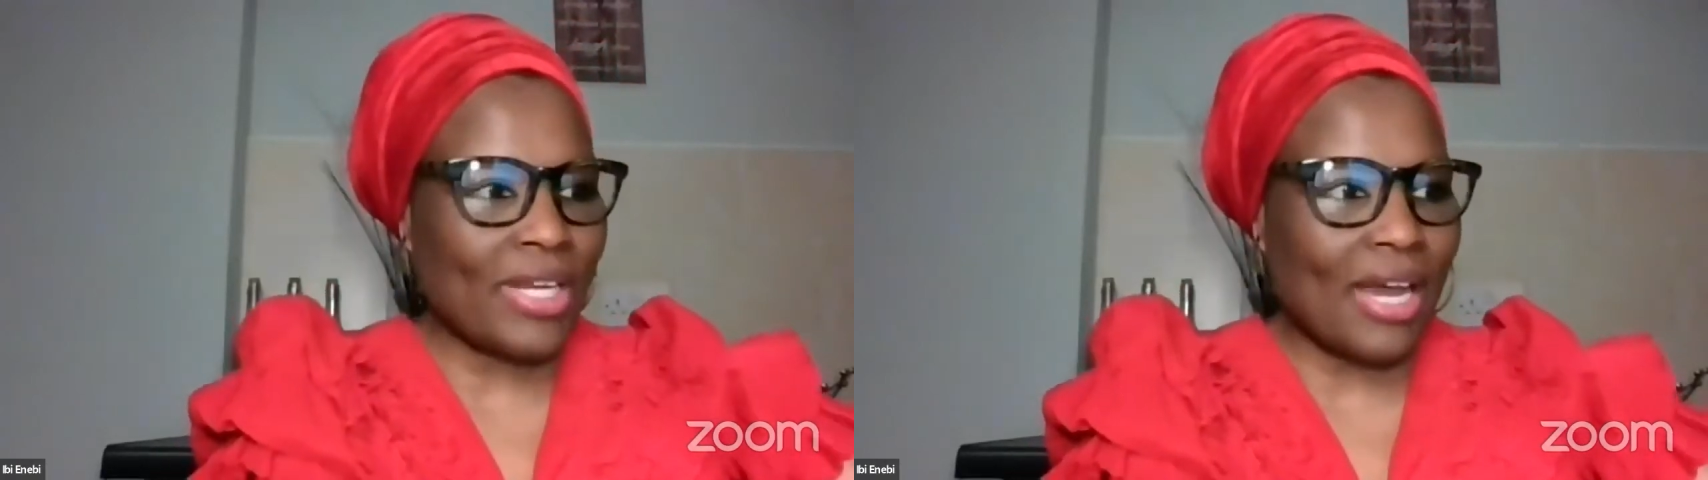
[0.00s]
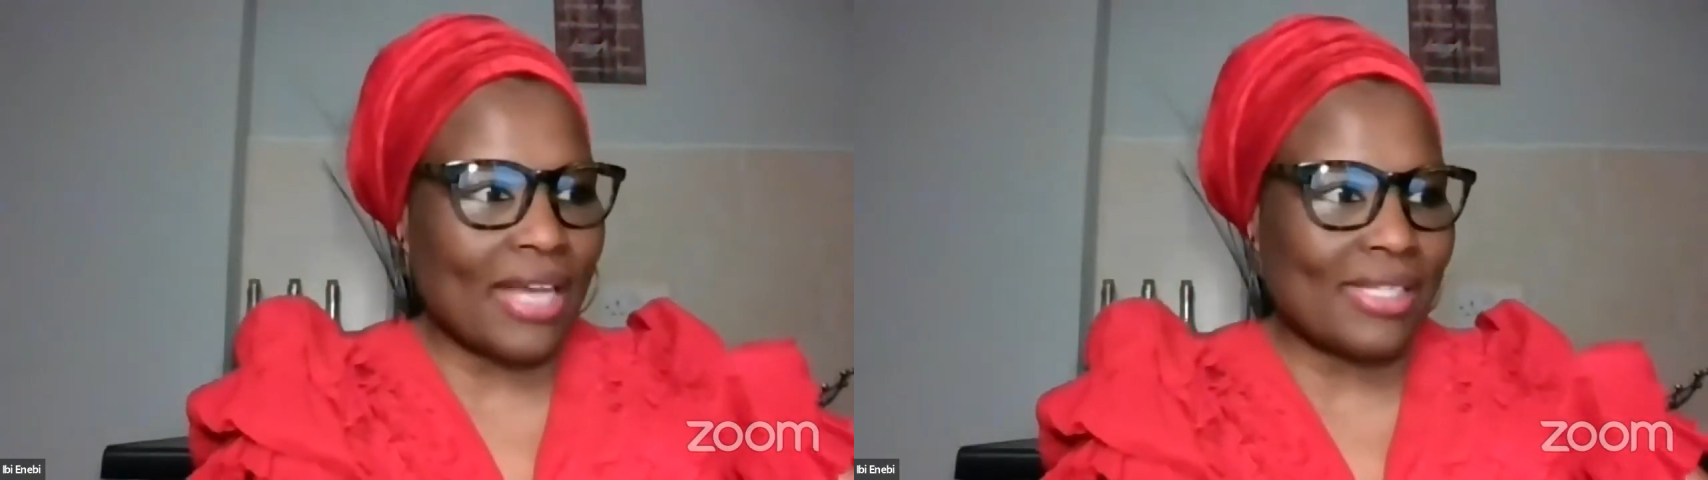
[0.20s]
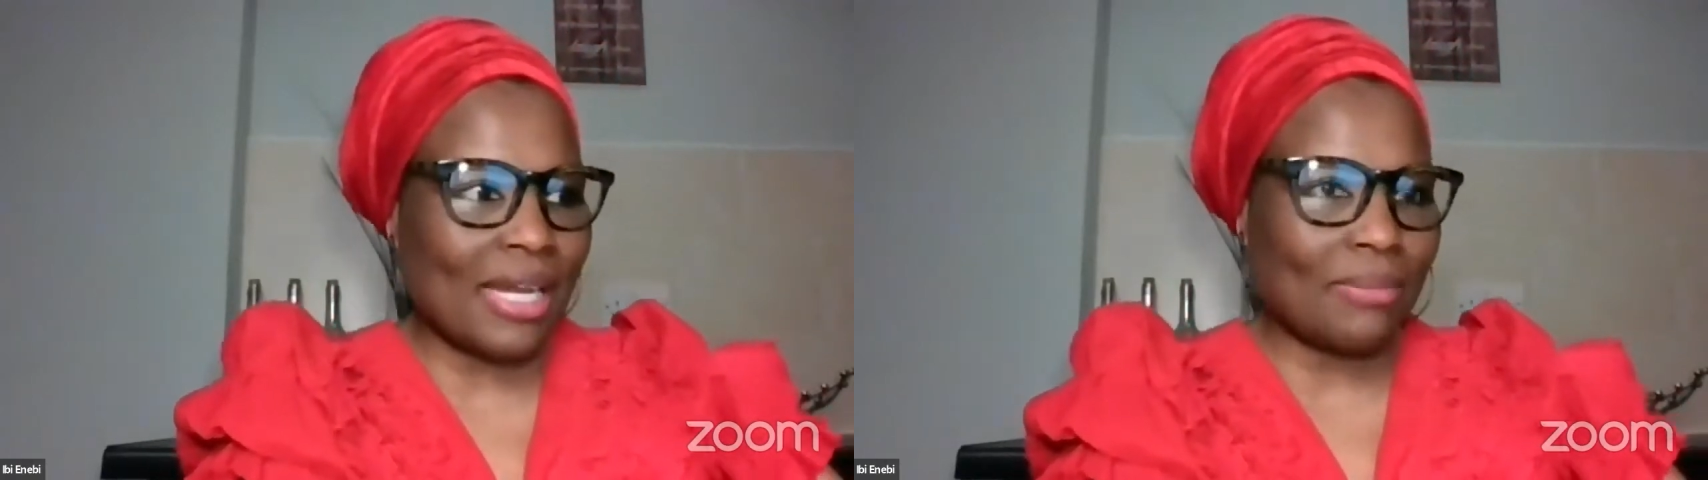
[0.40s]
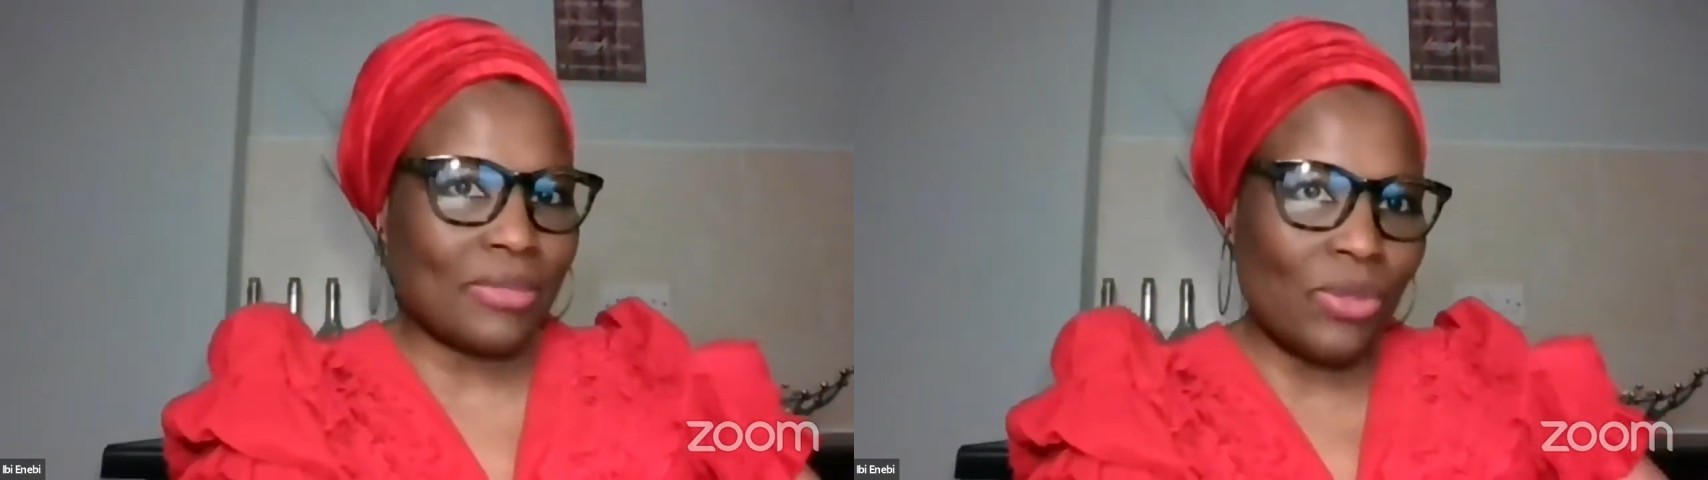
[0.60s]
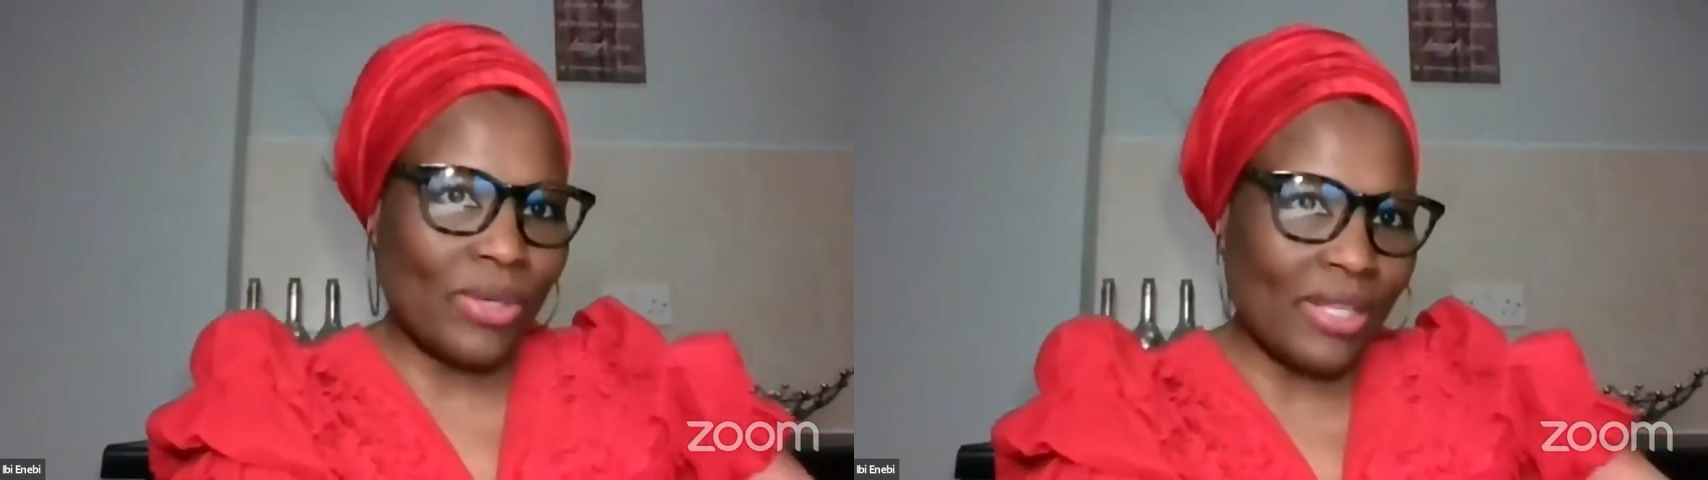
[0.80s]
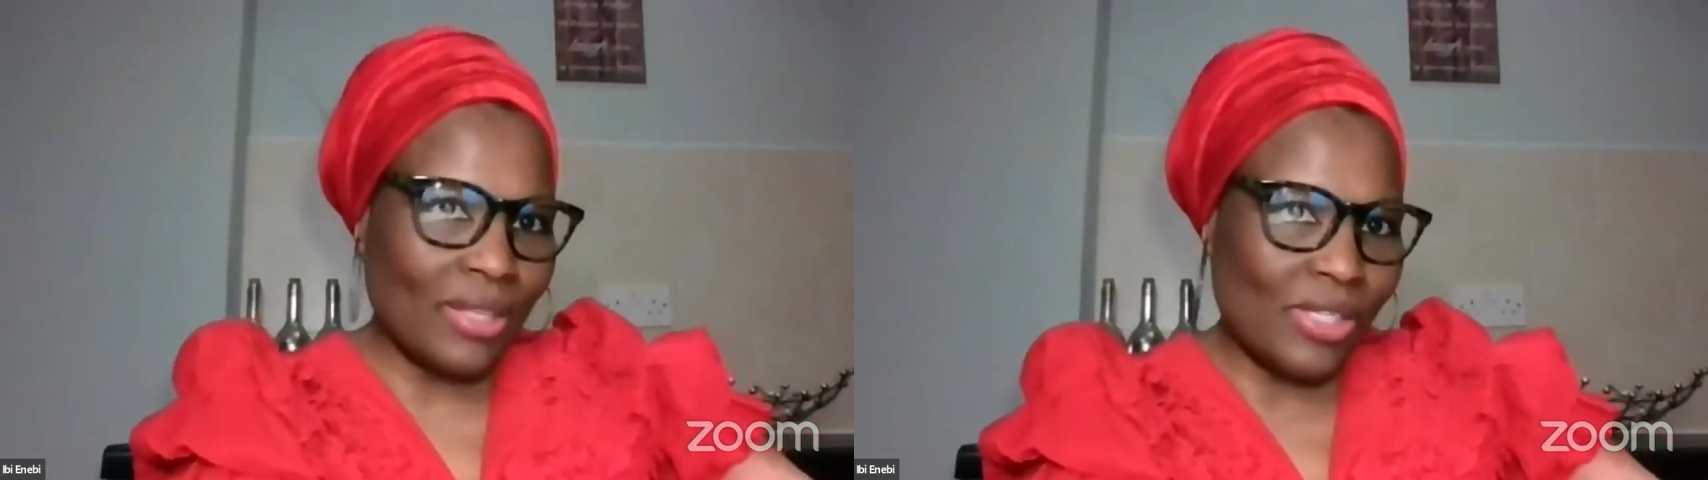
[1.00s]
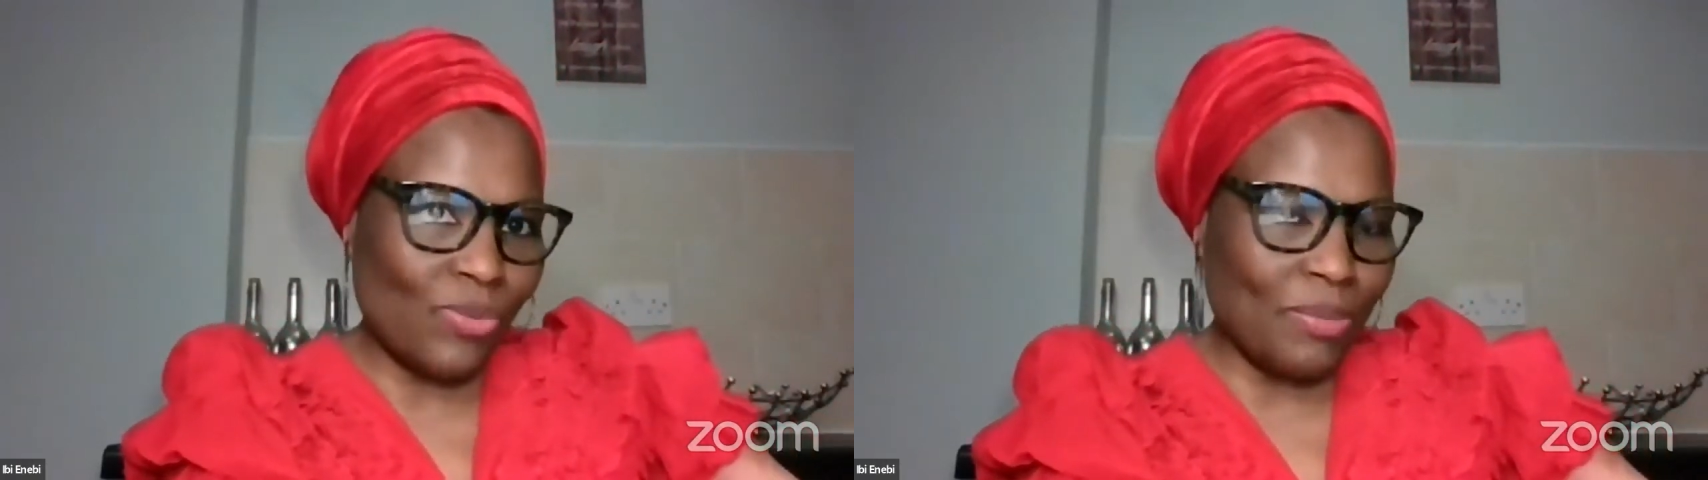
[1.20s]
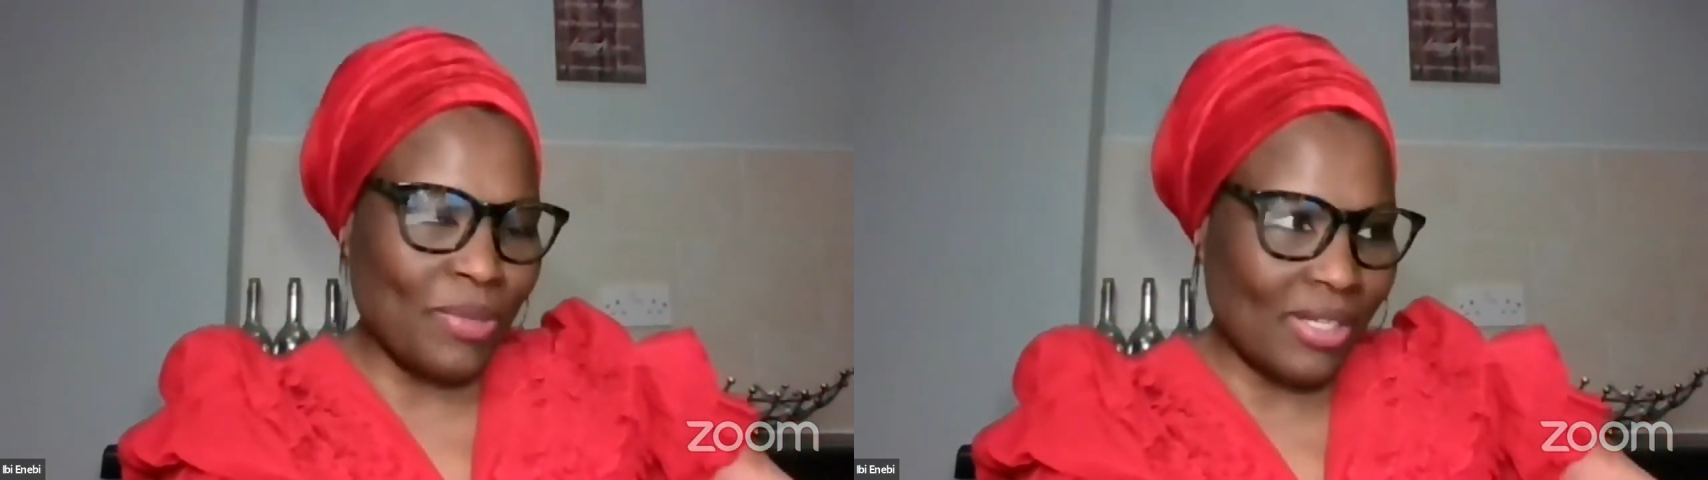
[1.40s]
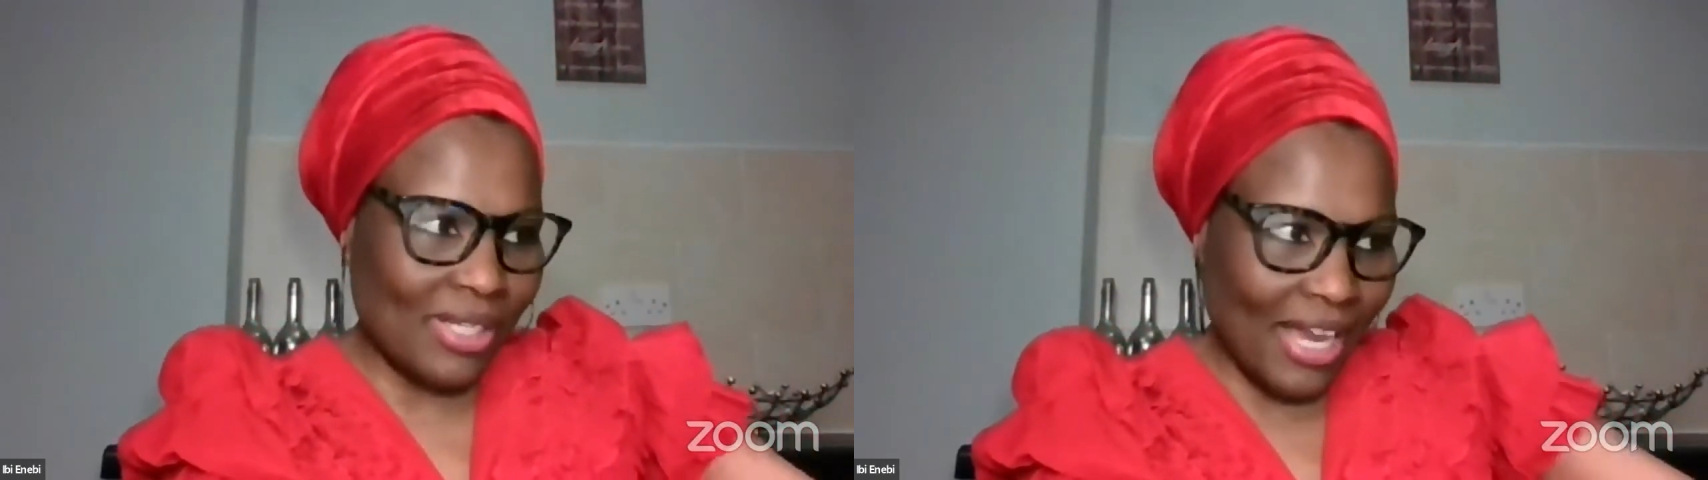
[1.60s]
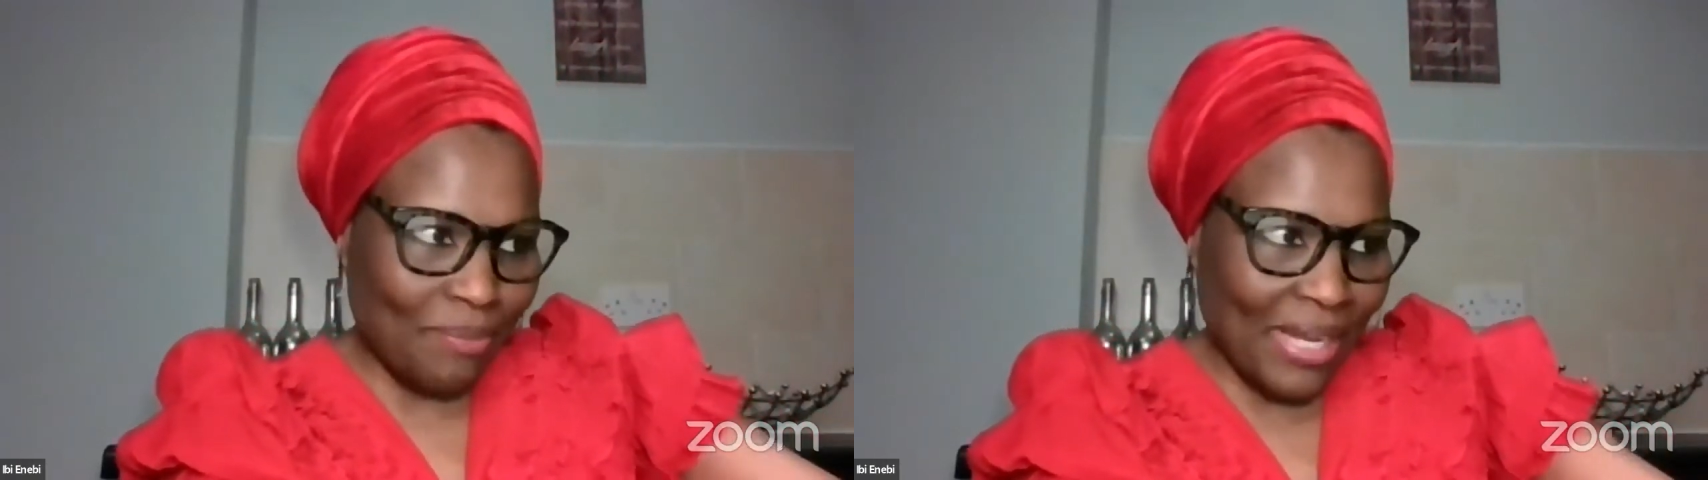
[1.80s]
guys, that I'm looking this way because I
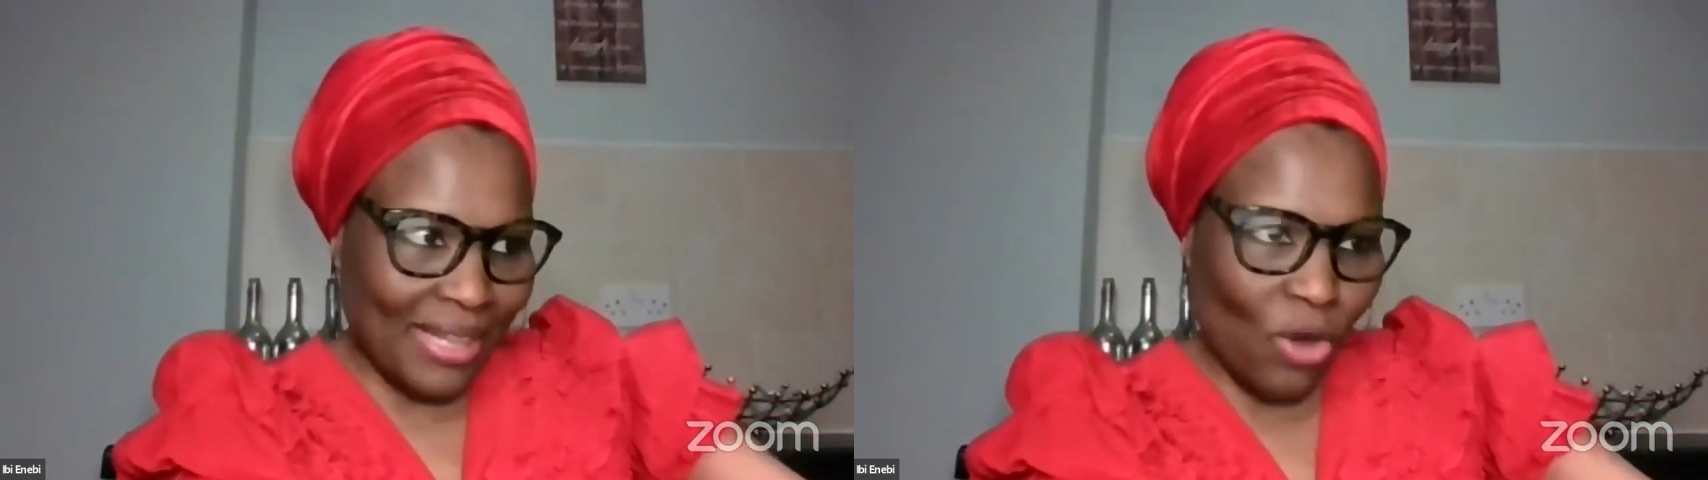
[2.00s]
have my